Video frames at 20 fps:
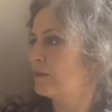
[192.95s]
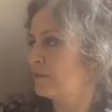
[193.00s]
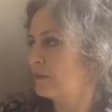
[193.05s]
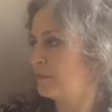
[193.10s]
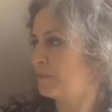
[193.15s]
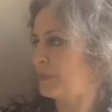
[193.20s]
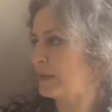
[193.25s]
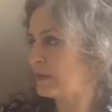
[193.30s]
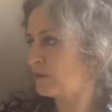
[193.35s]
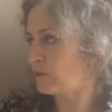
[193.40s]
The
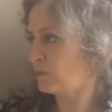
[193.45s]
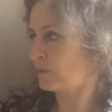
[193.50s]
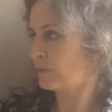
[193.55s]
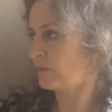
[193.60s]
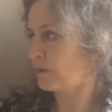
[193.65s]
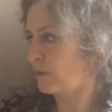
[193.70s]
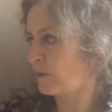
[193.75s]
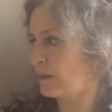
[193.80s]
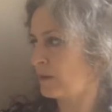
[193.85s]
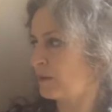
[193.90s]
pitch was
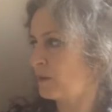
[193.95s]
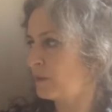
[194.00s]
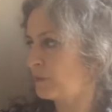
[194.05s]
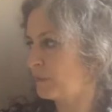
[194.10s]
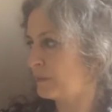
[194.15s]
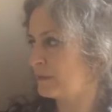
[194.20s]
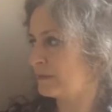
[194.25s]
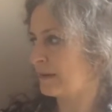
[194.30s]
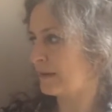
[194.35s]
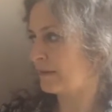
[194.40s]
going up
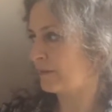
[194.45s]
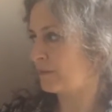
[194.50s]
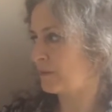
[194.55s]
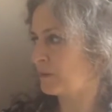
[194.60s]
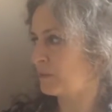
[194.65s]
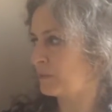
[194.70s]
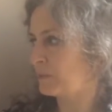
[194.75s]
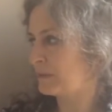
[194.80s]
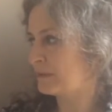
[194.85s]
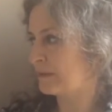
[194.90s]
and down,
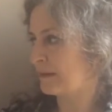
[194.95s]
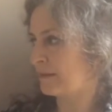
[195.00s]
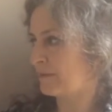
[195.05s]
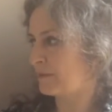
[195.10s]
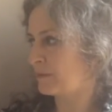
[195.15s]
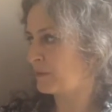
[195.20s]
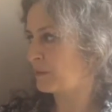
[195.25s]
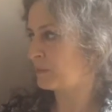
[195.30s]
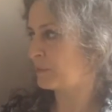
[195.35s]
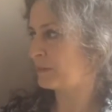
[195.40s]
up and
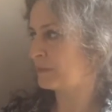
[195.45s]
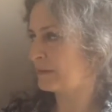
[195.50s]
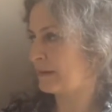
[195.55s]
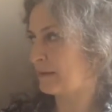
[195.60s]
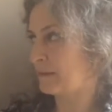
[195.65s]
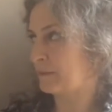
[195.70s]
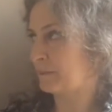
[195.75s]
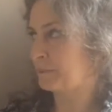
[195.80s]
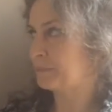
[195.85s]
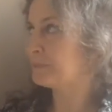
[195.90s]
down, up and
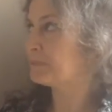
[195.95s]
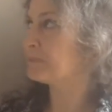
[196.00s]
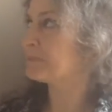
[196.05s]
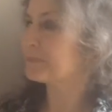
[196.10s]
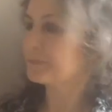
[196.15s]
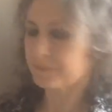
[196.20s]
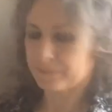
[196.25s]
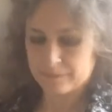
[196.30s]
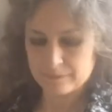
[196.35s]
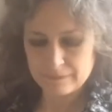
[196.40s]
down.
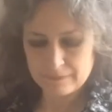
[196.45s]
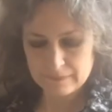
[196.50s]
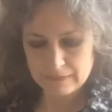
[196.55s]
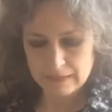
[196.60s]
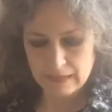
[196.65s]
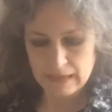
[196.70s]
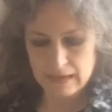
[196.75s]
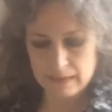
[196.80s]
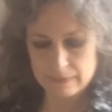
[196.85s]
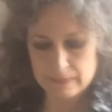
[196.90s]

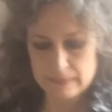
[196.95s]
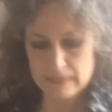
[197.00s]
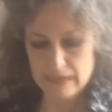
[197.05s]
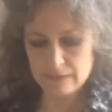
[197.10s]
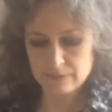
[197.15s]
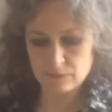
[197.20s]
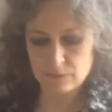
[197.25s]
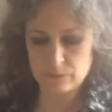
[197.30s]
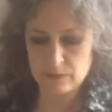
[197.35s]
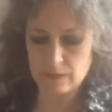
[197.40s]
And the
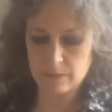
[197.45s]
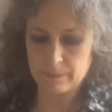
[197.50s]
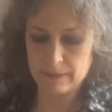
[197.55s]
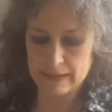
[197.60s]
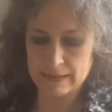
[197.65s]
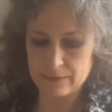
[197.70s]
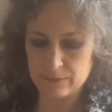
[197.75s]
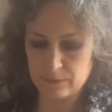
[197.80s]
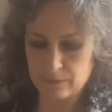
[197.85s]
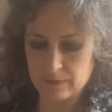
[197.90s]
last one I
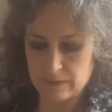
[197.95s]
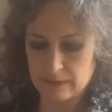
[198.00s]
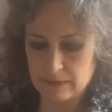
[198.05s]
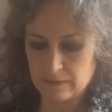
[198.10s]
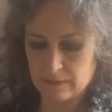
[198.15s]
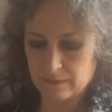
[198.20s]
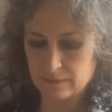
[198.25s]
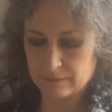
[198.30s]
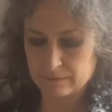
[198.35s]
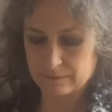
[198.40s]
played was
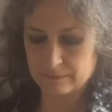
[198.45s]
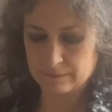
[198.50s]
this.